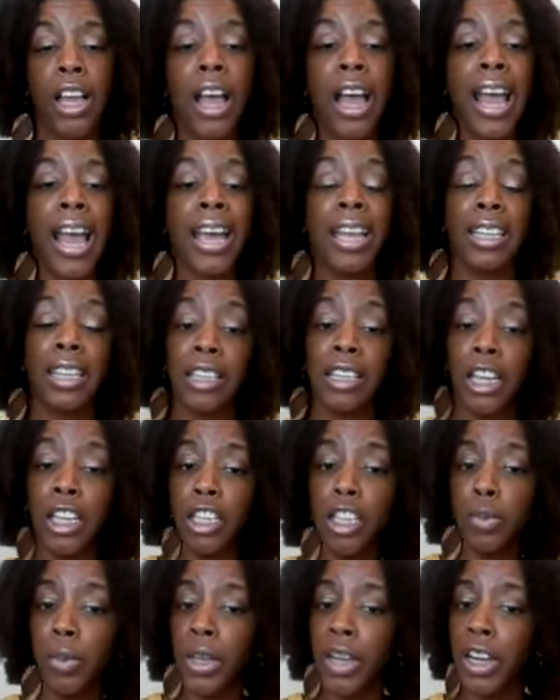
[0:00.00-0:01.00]
and seasons
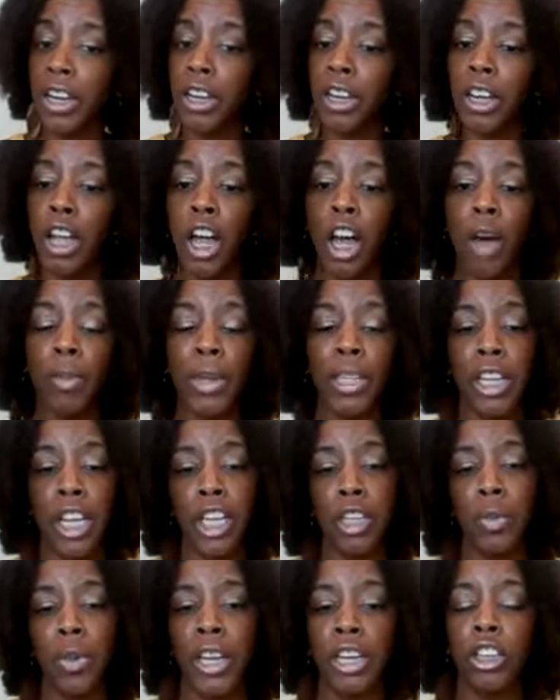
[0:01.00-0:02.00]
begin to come and things
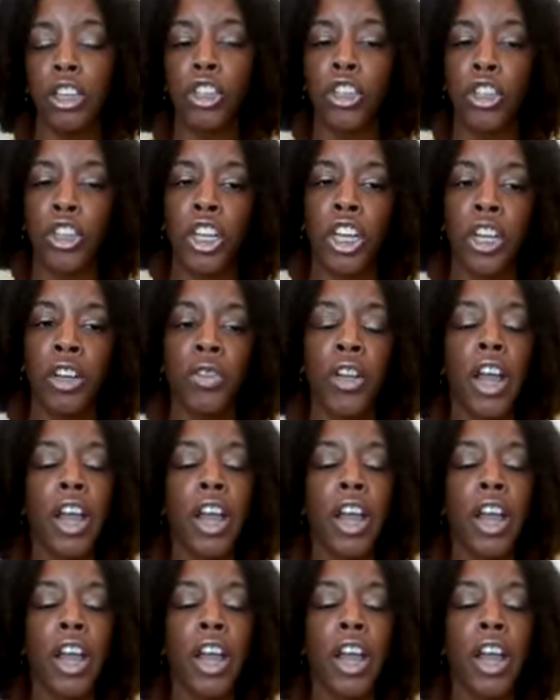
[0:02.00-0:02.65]
begin to shift,